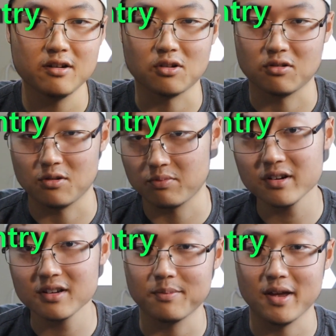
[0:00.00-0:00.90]
or the
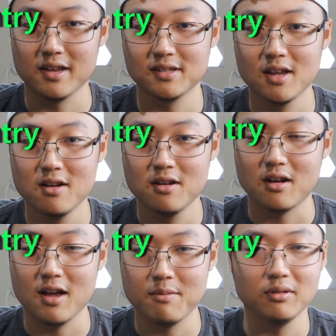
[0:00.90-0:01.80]
Principes,
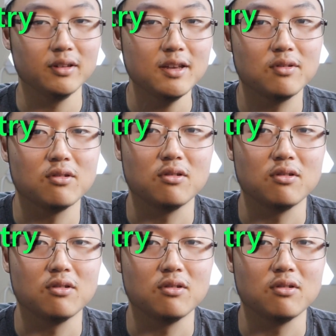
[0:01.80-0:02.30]
I believe they're